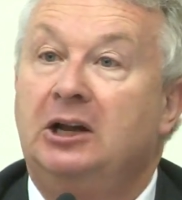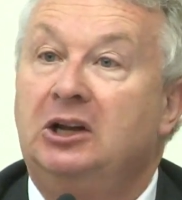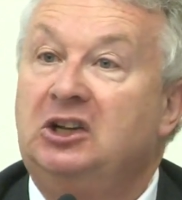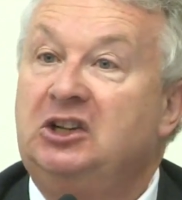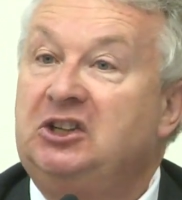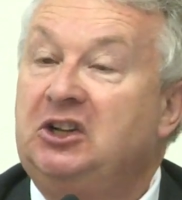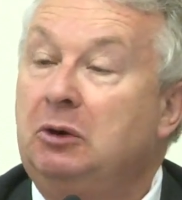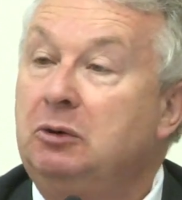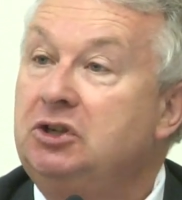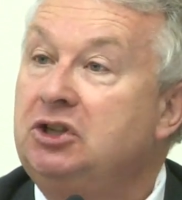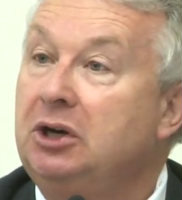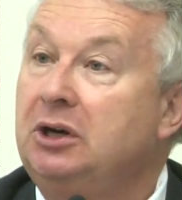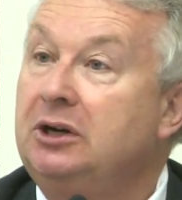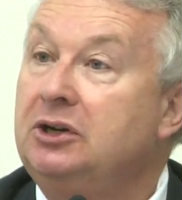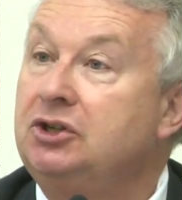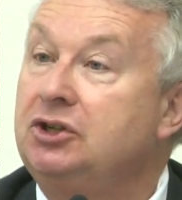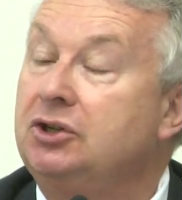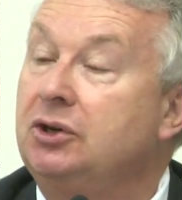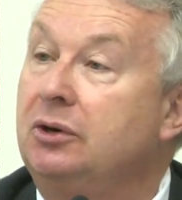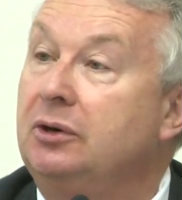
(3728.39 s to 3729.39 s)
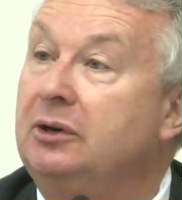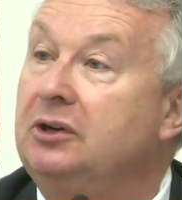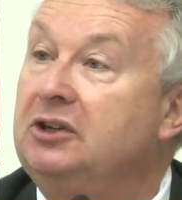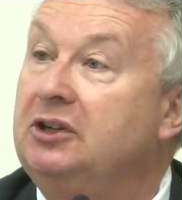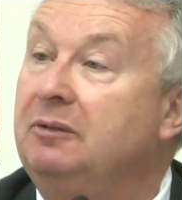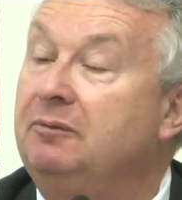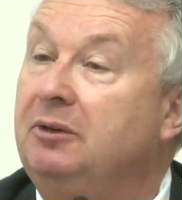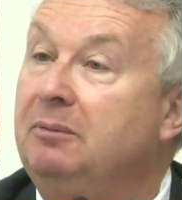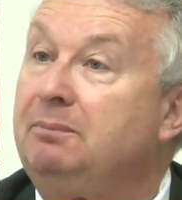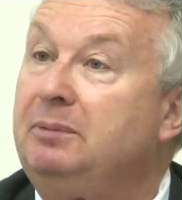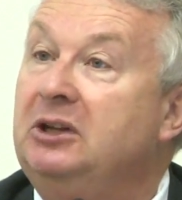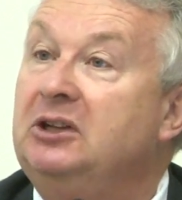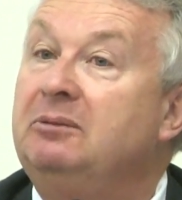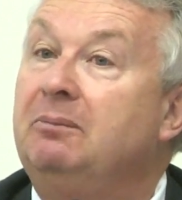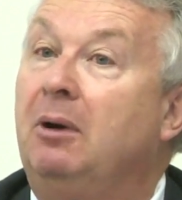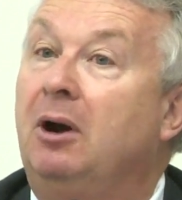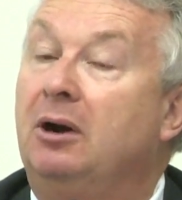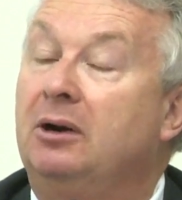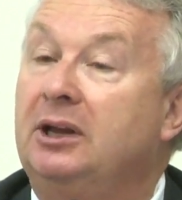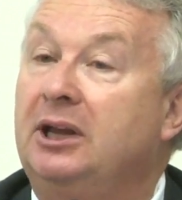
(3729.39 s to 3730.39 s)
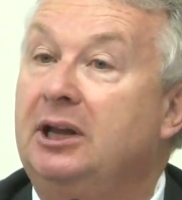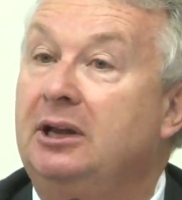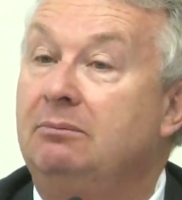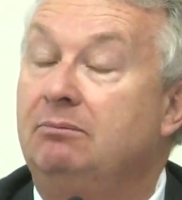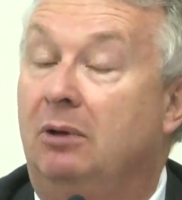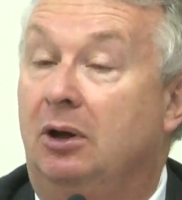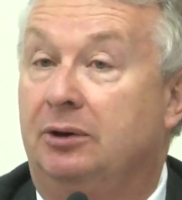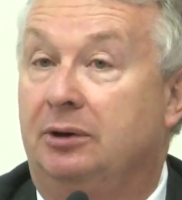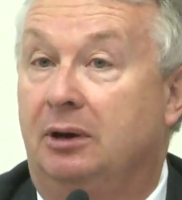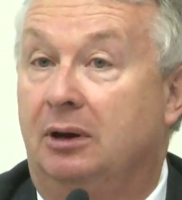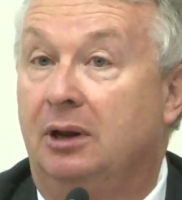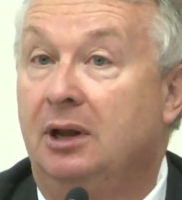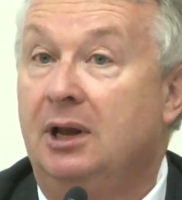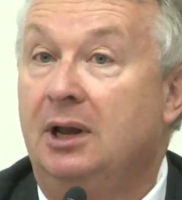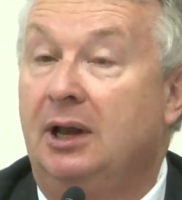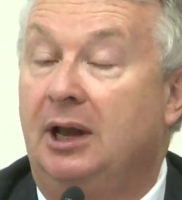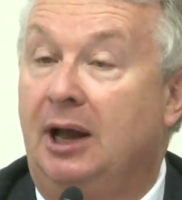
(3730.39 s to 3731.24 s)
Social insurance of the Bismarckian model